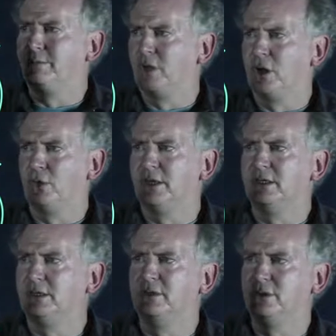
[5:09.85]
go
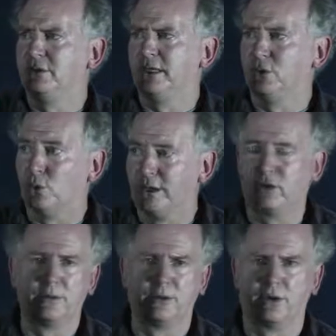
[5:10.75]
into the real
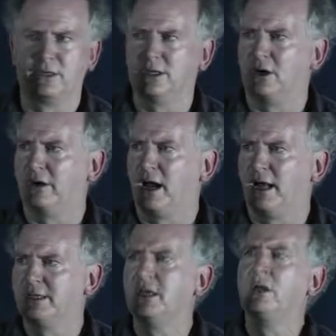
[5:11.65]
component R
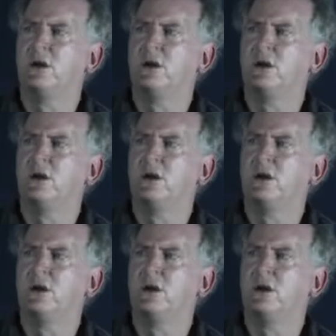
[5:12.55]
naught,